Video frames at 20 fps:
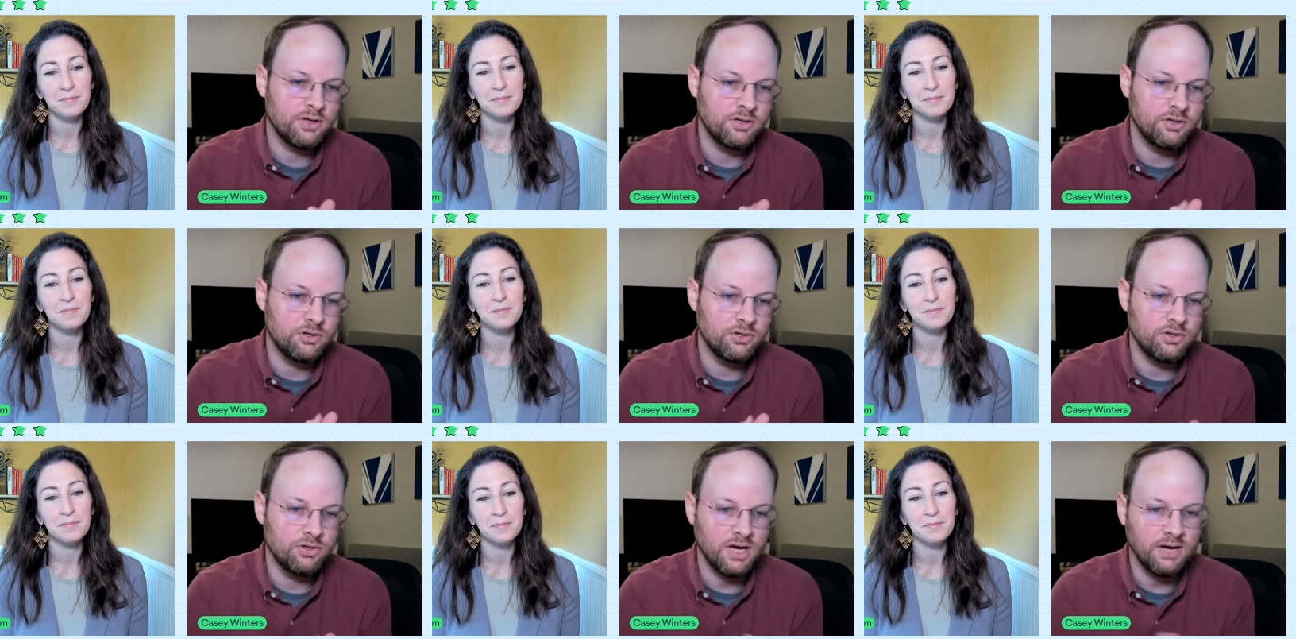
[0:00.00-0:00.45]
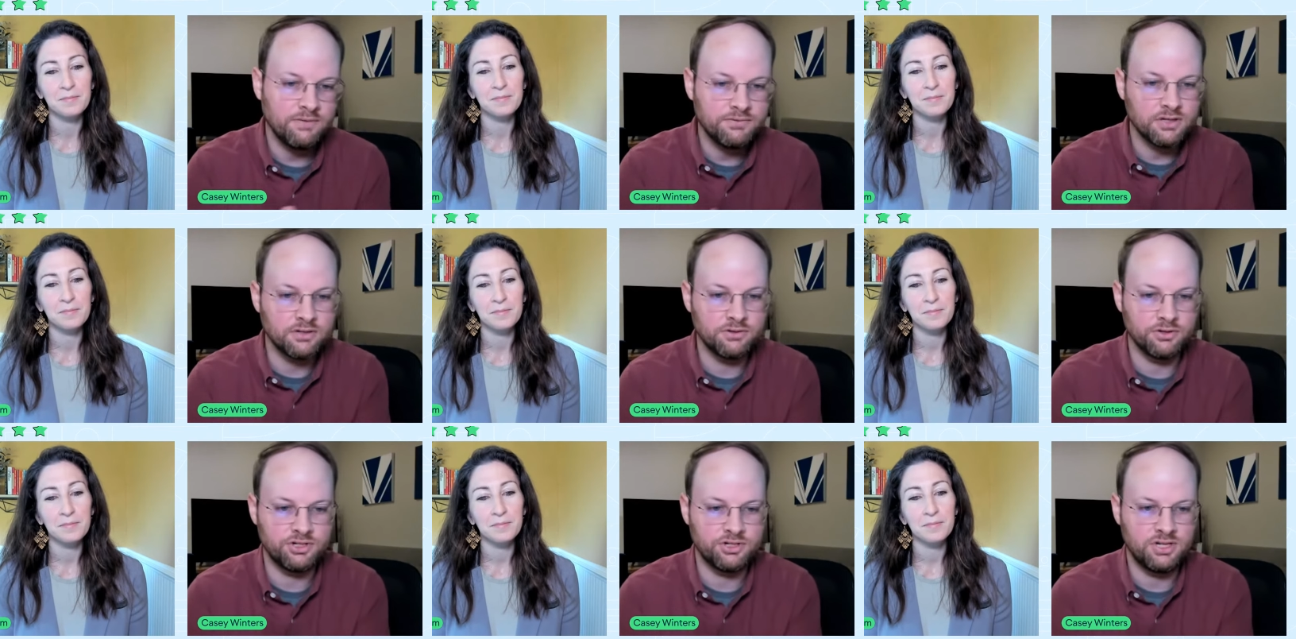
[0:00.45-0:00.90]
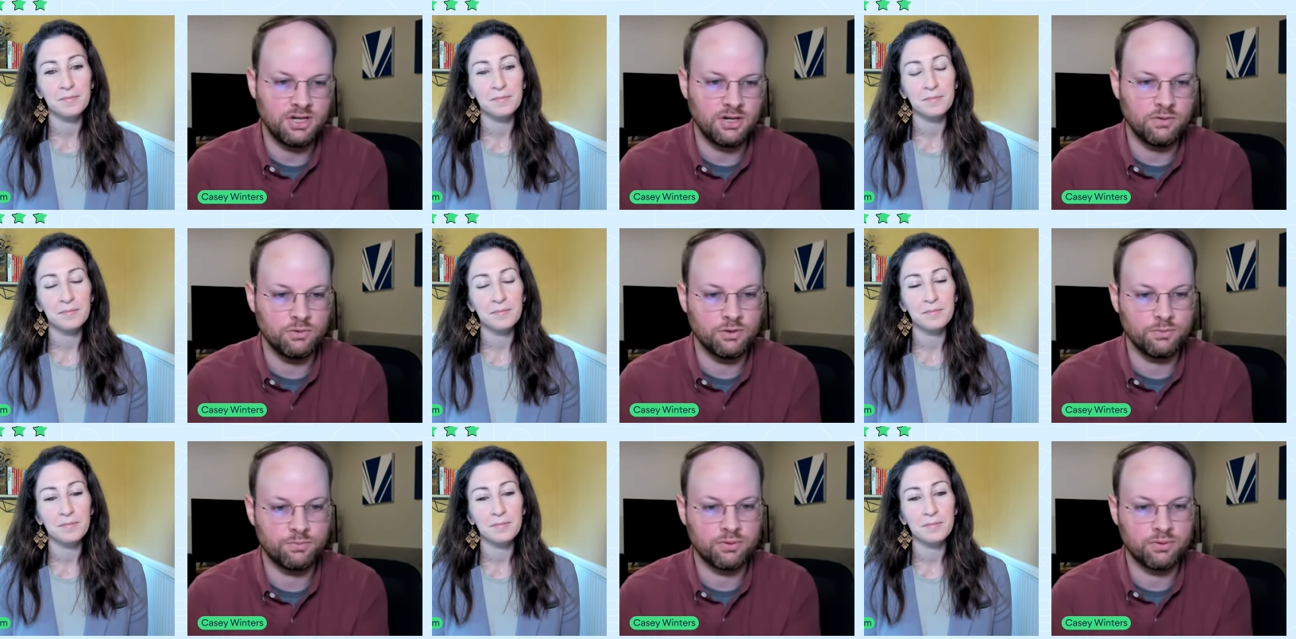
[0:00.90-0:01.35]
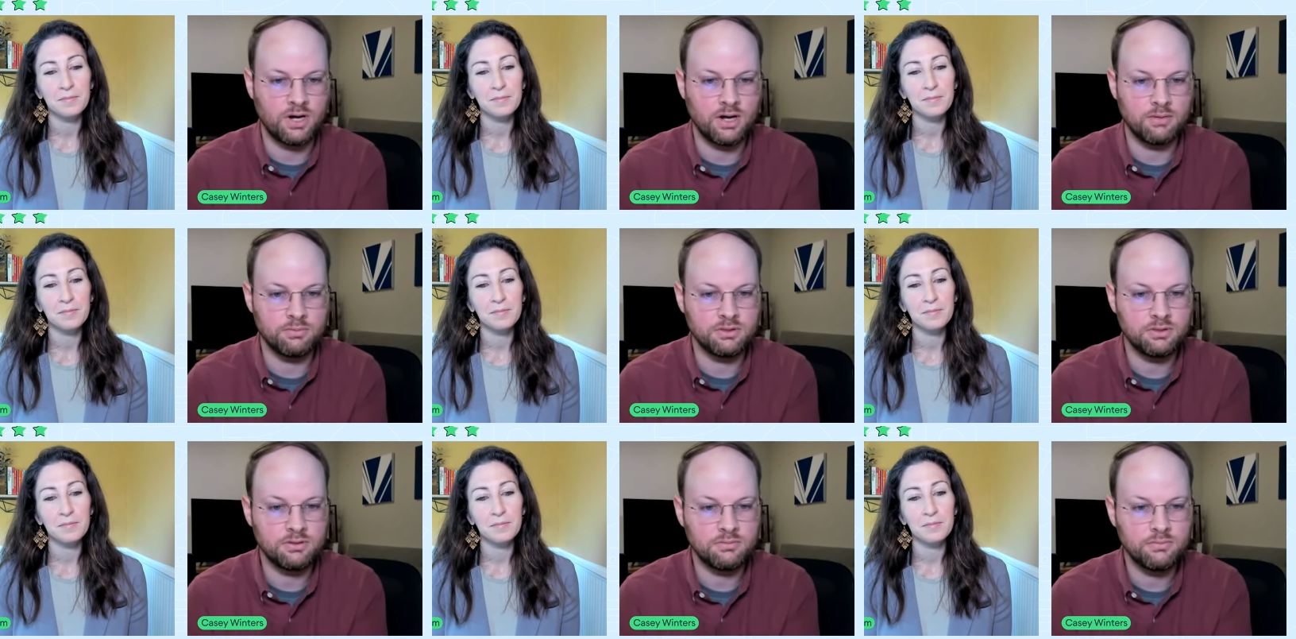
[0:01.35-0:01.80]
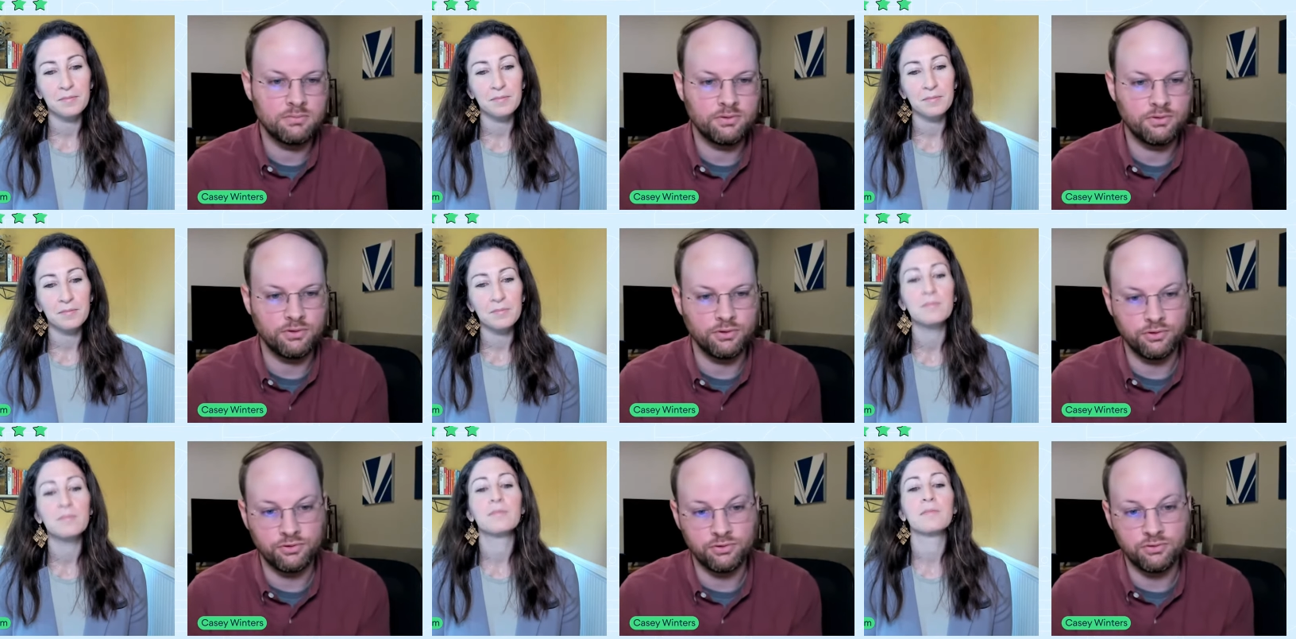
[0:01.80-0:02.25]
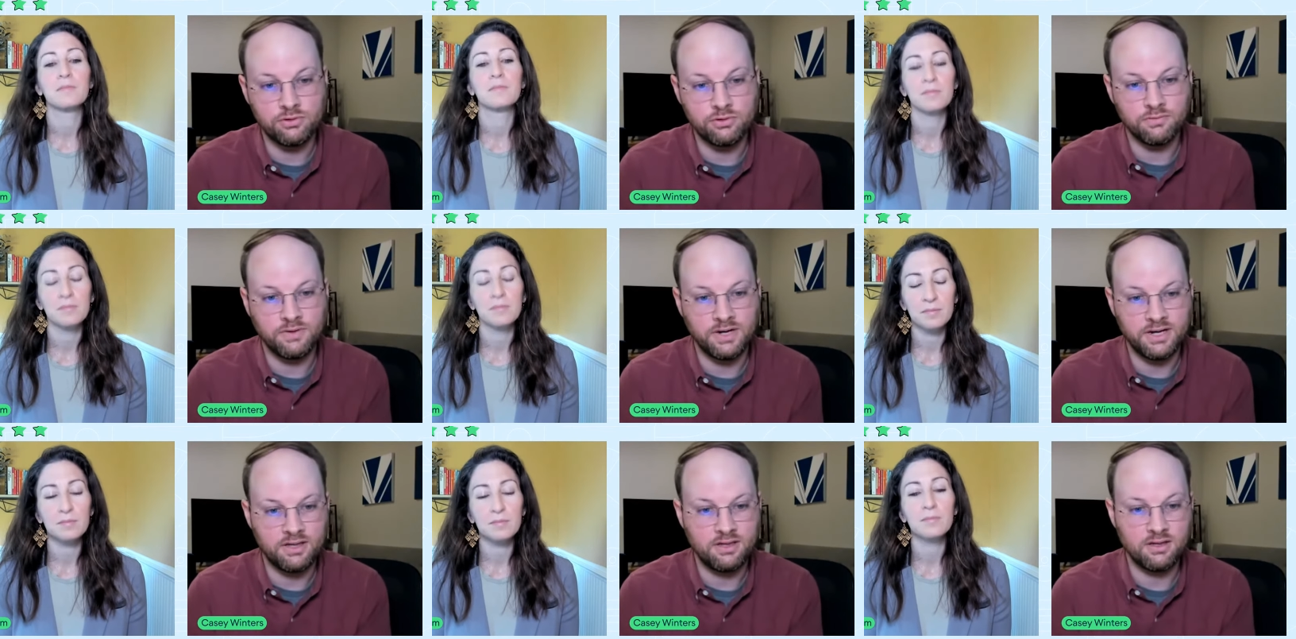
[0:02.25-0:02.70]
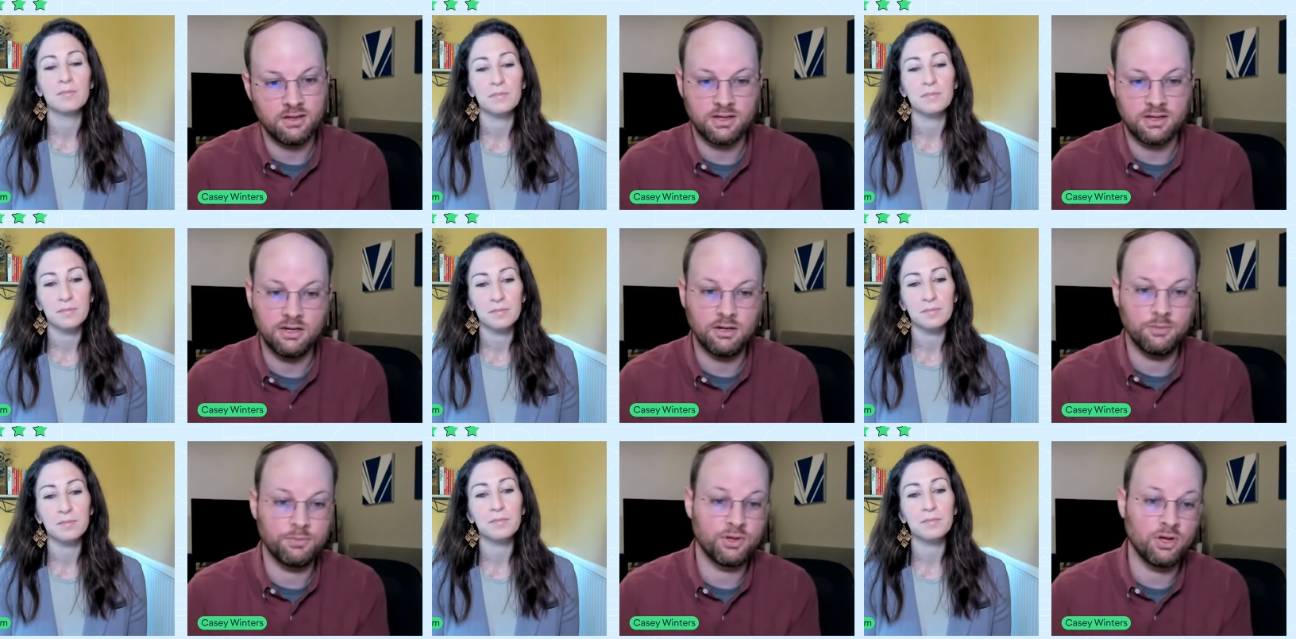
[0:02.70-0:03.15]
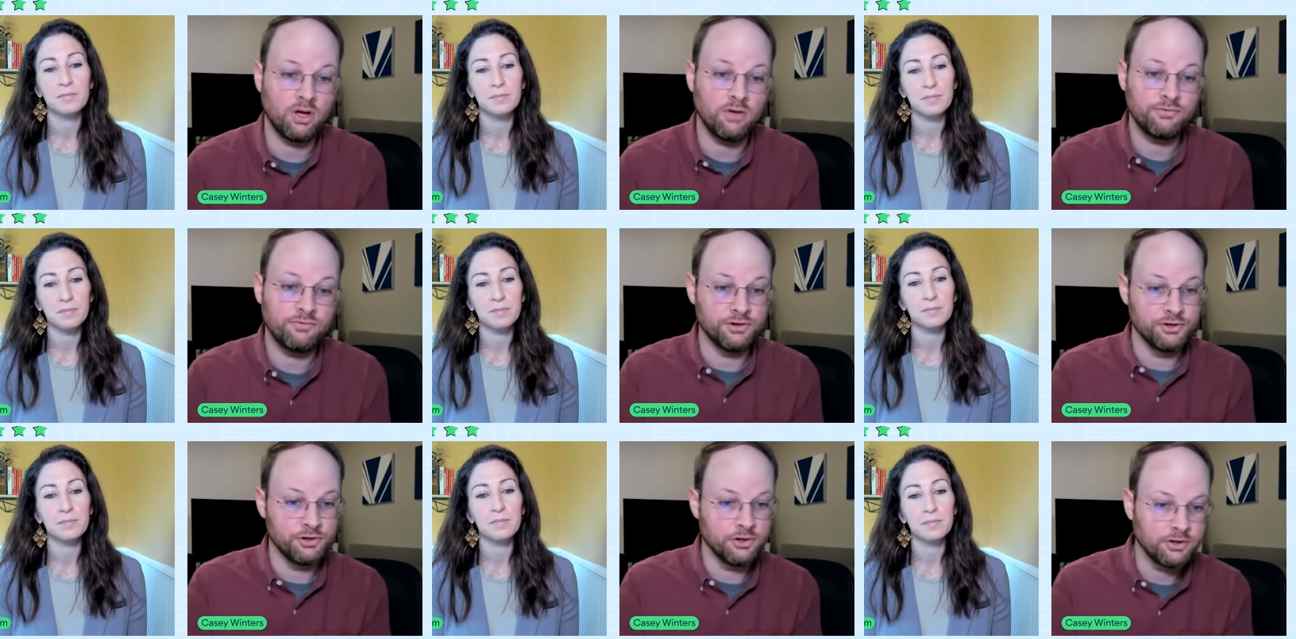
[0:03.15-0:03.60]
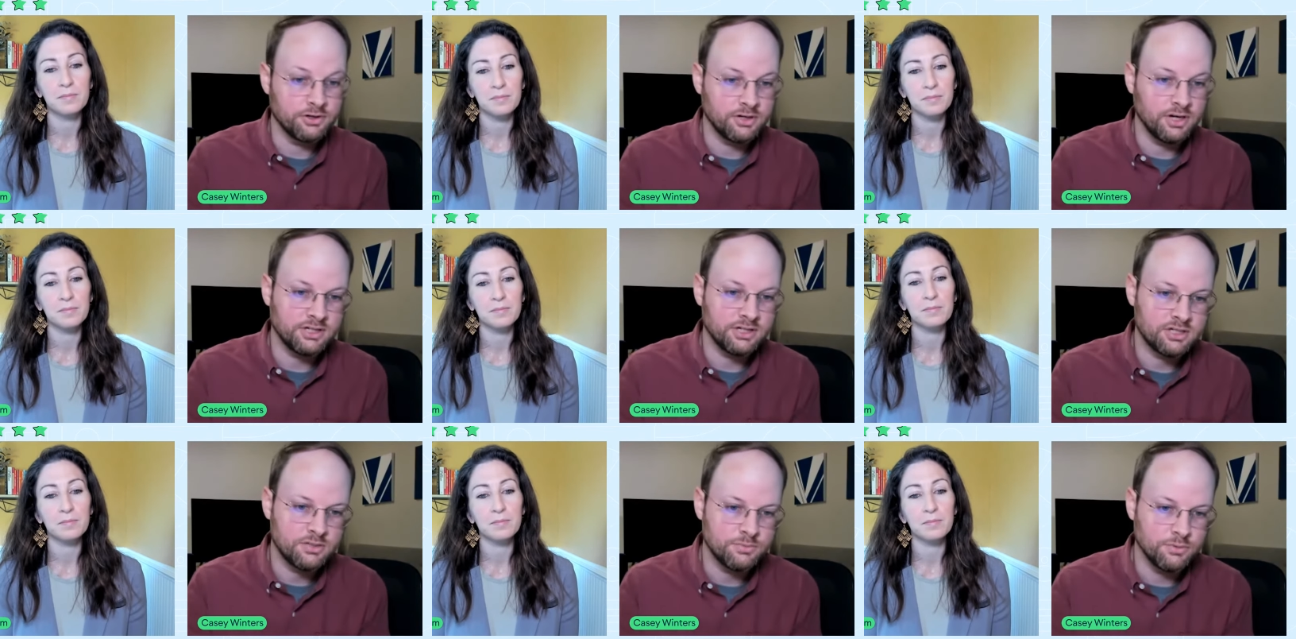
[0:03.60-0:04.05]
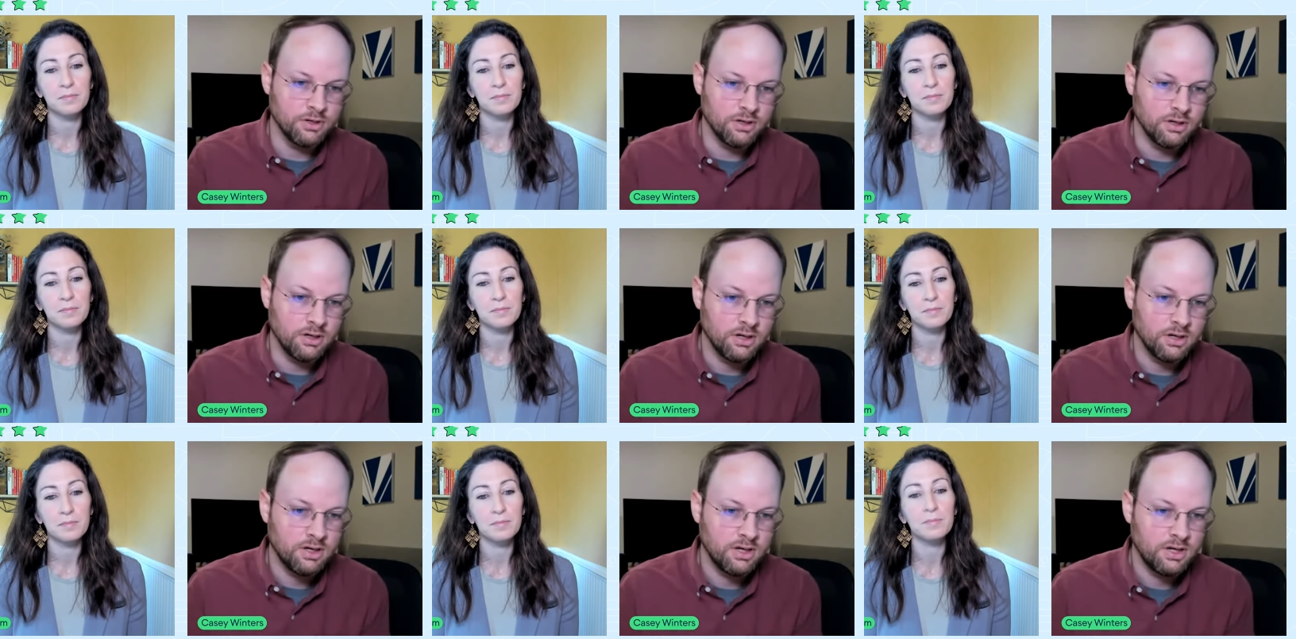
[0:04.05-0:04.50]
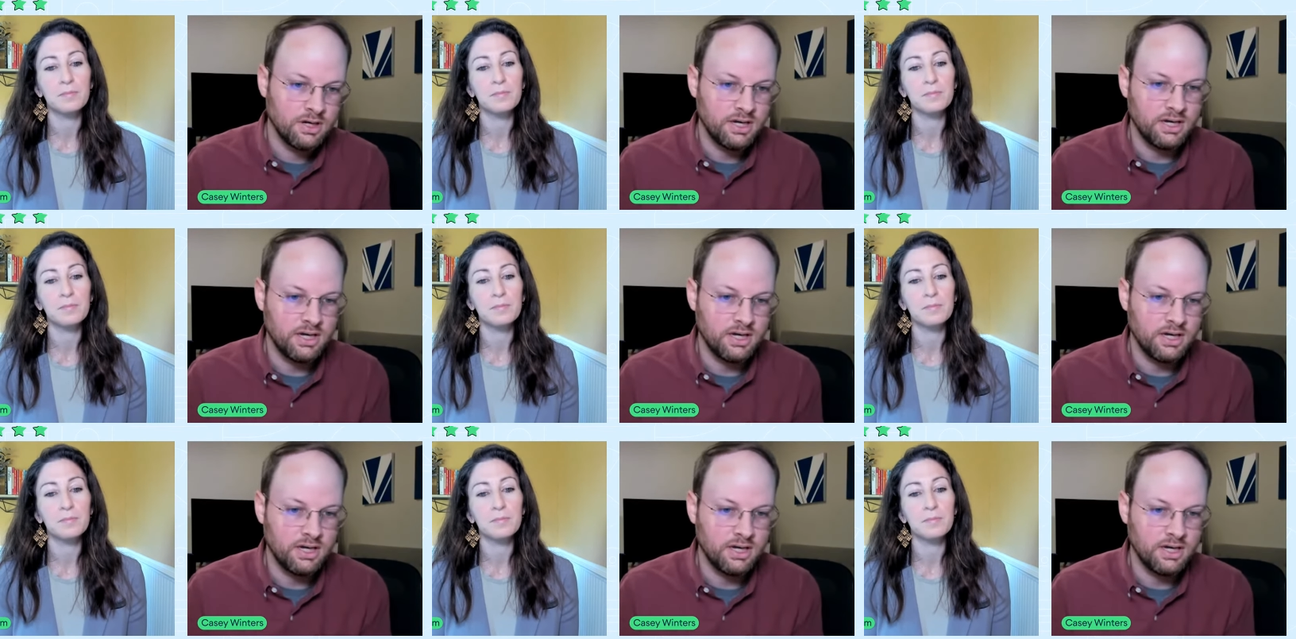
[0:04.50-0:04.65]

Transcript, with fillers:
Speaker 1: you have to understand what problem those new devices can help solve for your customer.